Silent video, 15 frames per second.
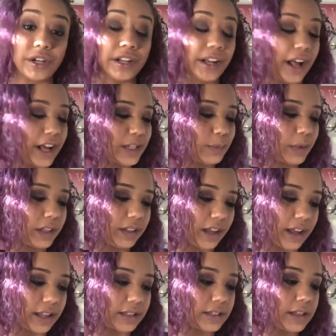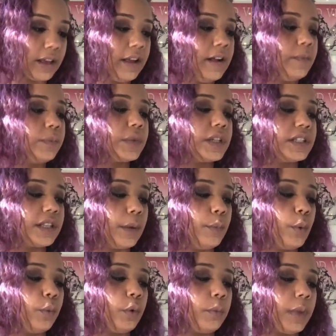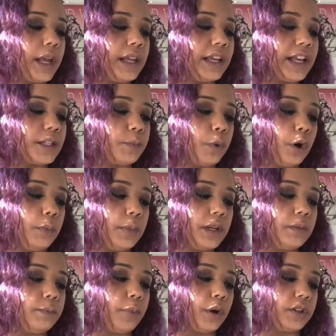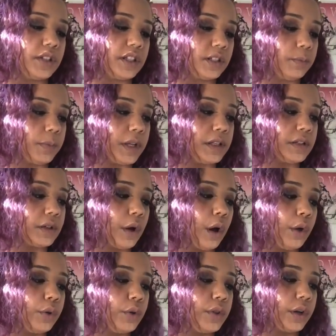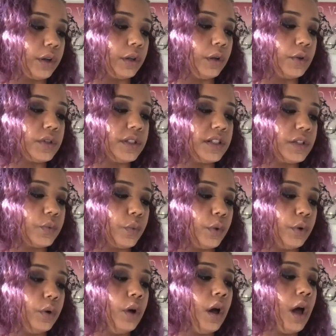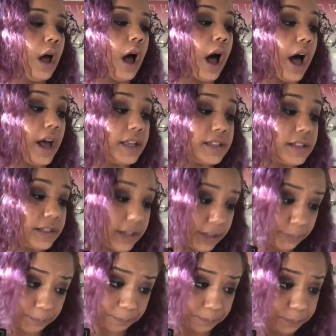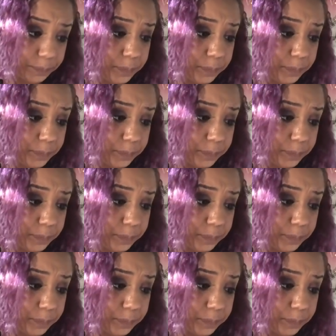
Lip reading: cosmic dance, some will remain as permanent participants, although their closeness will oscillate